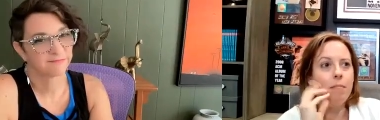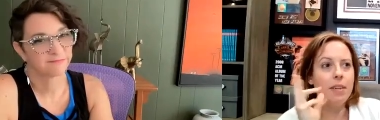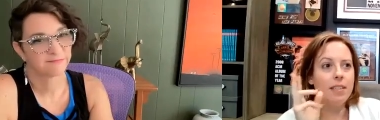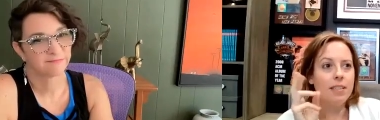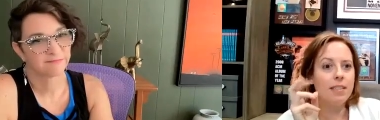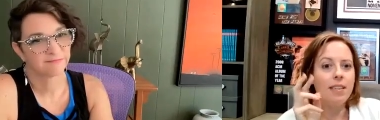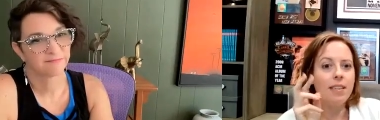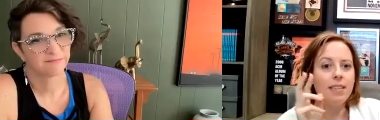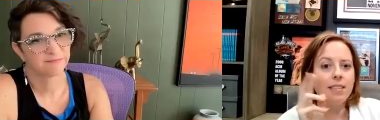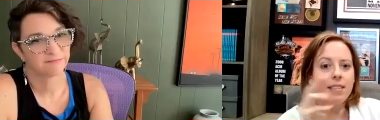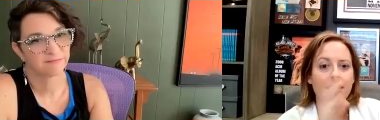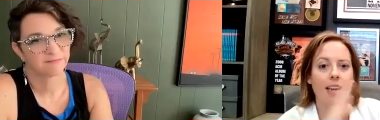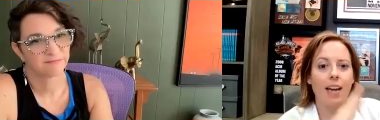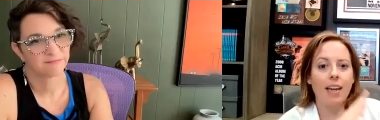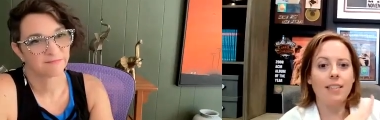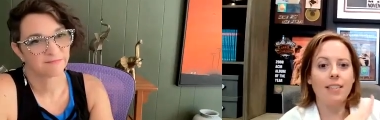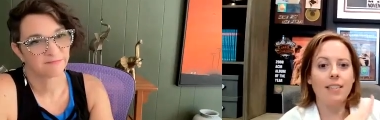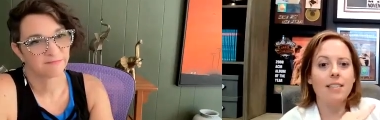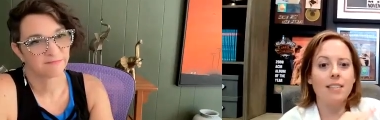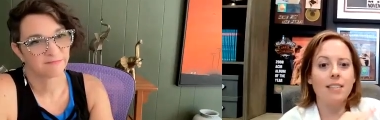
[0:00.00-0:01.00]
Speaker 1: business
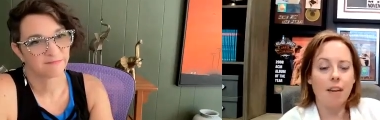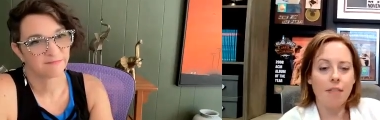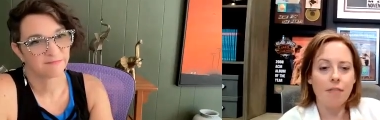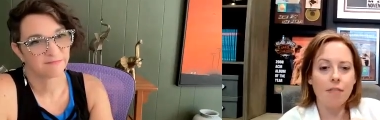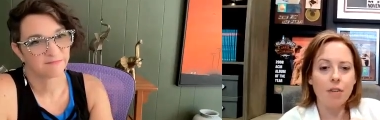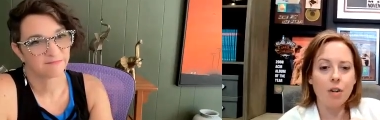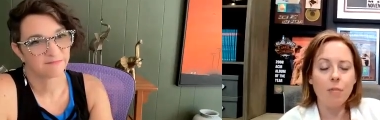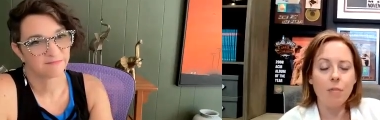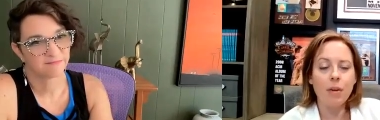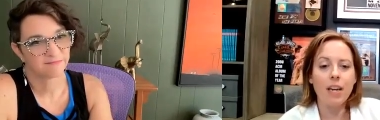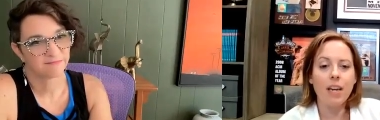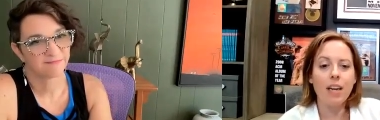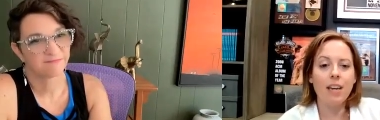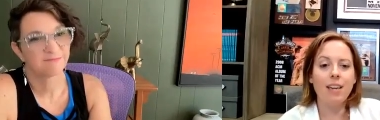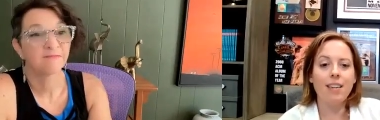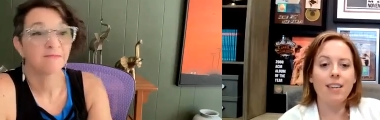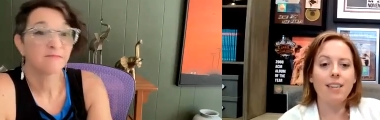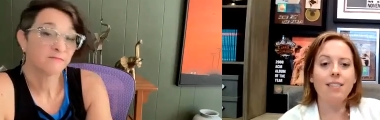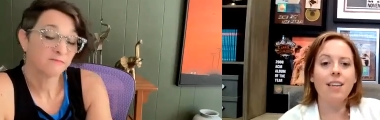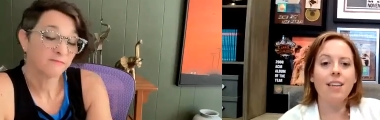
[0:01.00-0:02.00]
side suffer
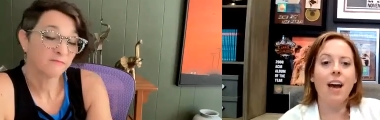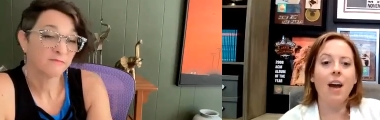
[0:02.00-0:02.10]
because